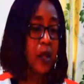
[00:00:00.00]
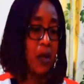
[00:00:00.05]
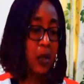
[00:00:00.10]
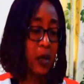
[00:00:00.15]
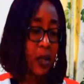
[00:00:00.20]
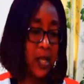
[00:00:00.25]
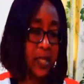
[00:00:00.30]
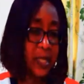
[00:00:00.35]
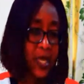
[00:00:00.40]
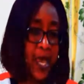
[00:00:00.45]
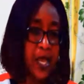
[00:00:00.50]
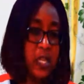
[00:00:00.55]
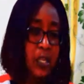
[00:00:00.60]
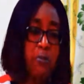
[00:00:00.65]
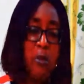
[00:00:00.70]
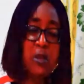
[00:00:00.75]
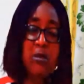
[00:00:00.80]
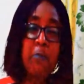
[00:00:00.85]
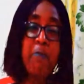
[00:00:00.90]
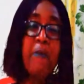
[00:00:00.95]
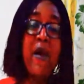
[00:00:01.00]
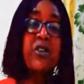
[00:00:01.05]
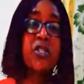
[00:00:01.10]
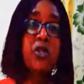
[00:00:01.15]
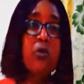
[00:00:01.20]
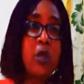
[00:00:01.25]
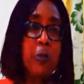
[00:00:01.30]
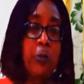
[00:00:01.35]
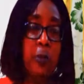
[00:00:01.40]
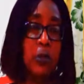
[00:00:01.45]
Again, it must be
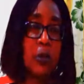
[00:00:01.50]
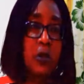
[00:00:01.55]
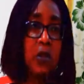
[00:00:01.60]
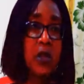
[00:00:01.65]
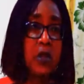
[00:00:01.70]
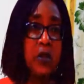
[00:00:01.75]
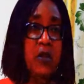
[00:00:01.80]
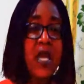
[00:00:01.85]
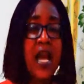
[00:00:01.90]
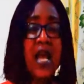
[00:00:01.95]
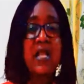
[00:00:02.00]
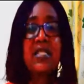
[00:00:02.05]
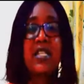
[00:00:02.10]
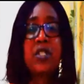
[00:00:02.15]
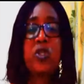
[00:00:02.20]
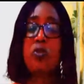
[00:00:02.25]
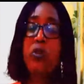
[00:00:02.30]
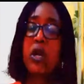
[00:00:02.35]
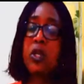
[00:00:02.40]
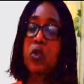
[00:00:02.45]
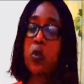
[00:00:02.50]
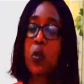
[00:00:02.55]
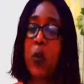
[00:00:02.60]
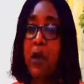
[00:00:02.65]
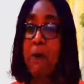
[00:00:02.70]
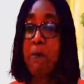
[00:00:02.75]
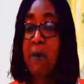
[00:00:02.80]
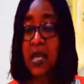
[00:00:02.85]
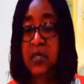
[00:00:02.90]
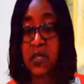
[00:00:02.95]
measurable. You can't say children should
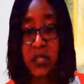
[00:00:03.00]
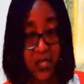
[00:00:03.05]
wear masks.